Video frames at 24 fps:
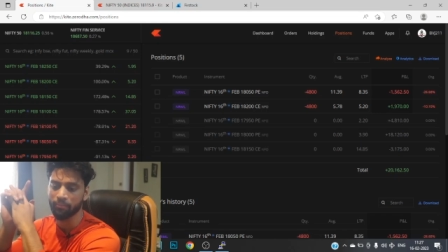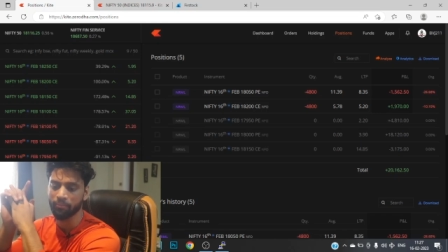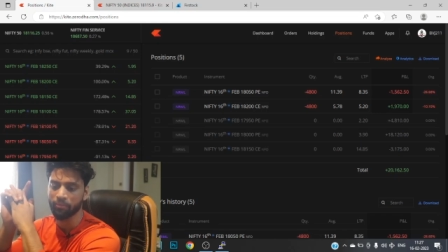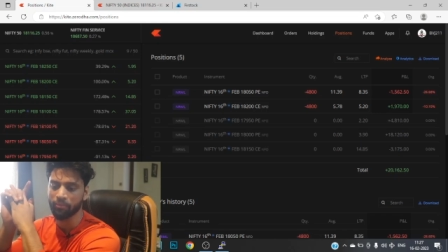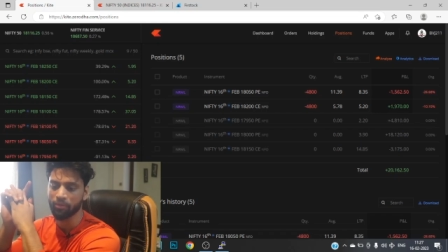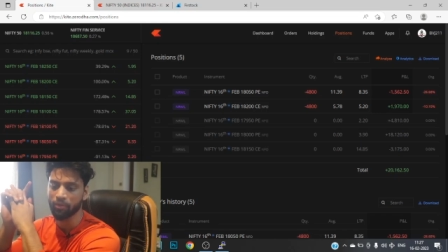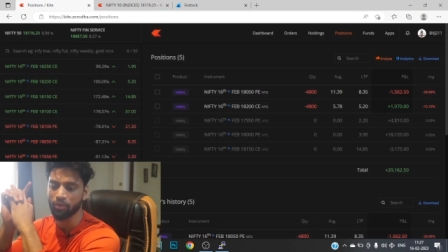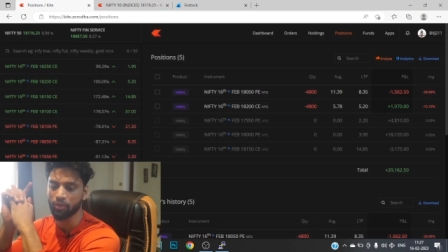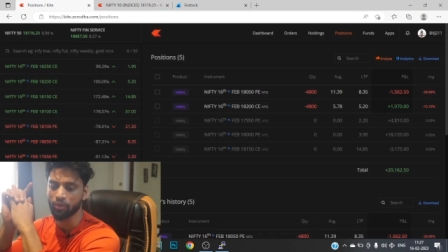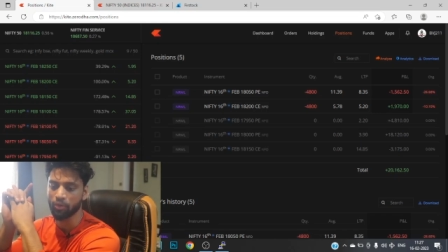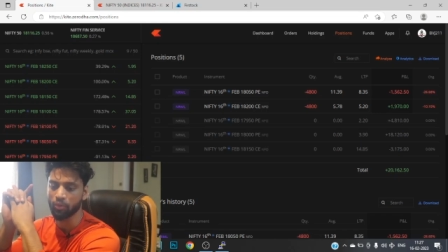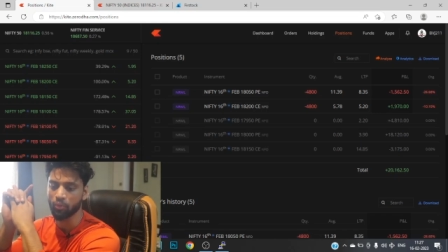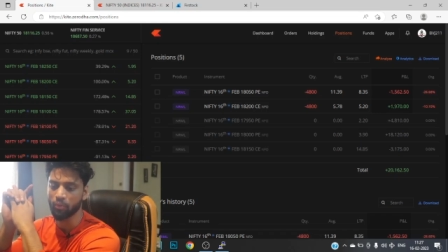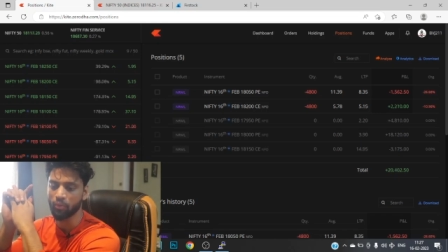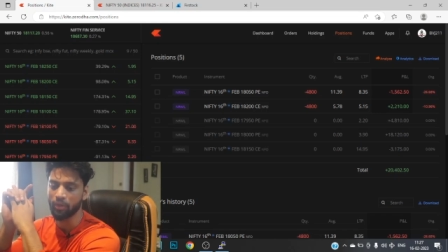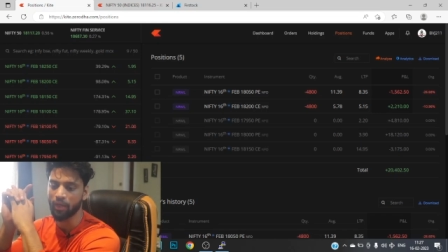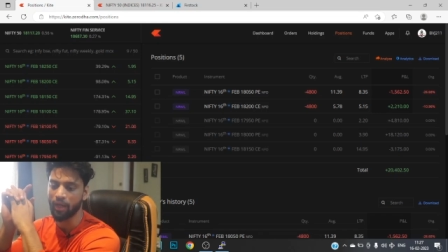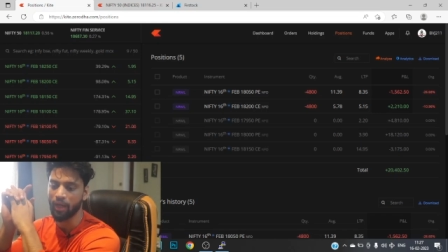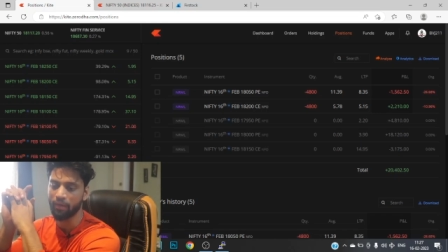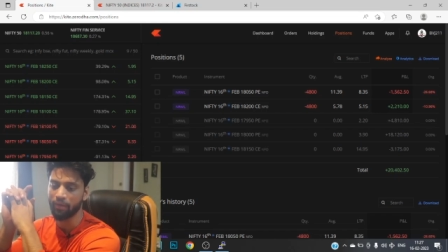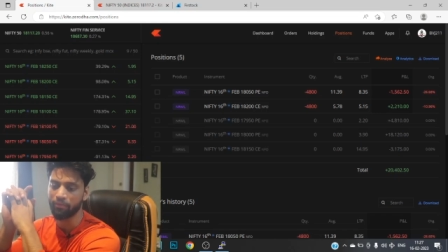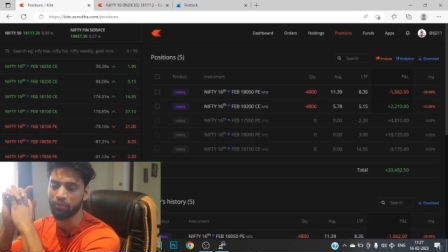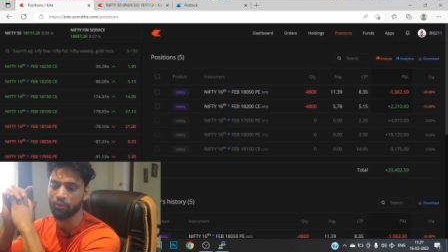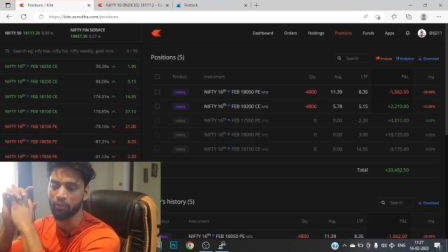so you will
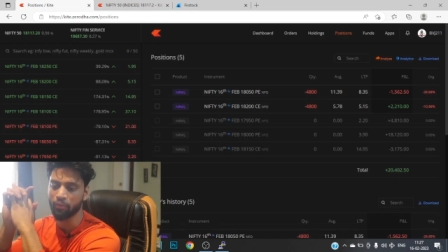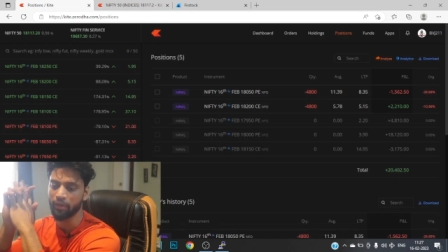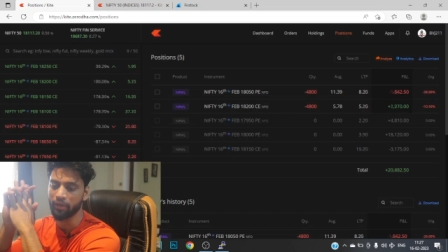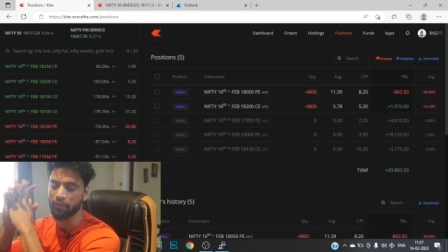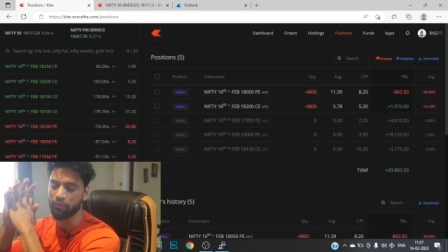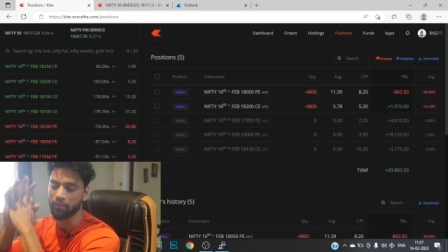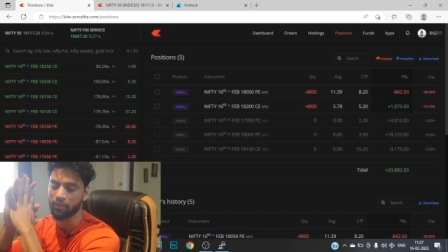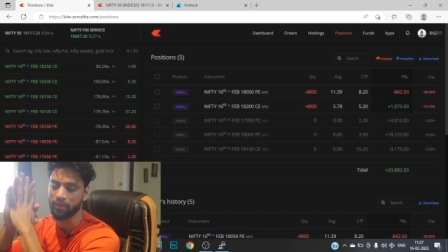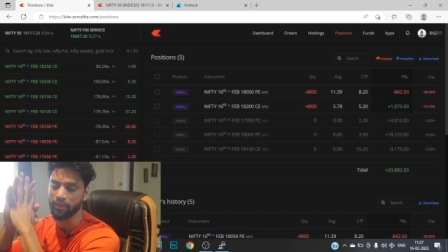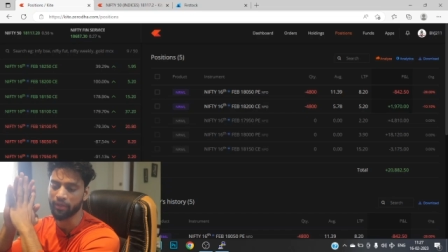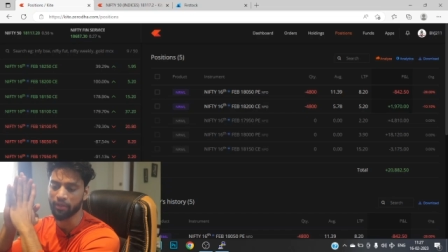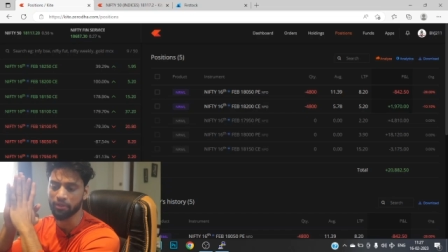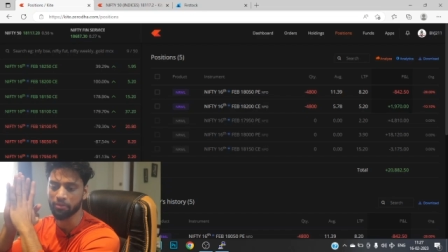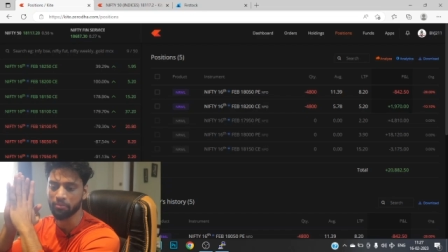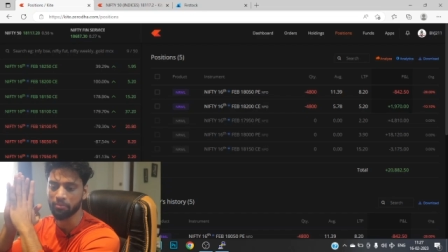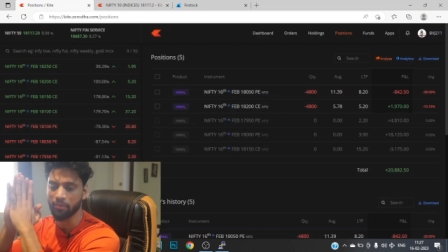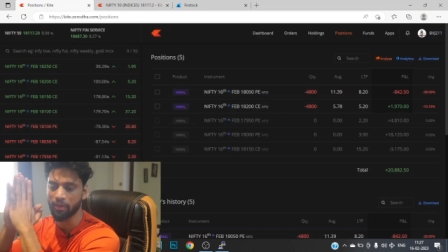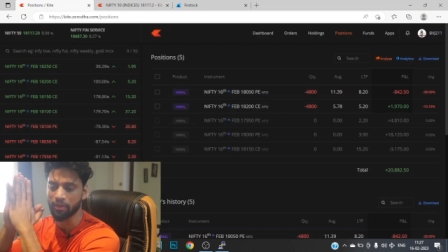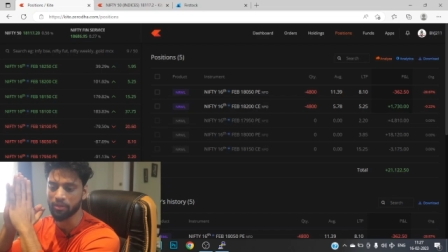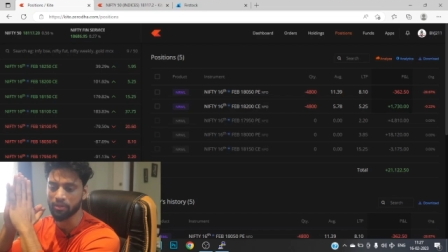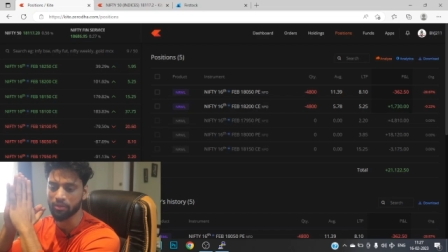have to wait for the next batch.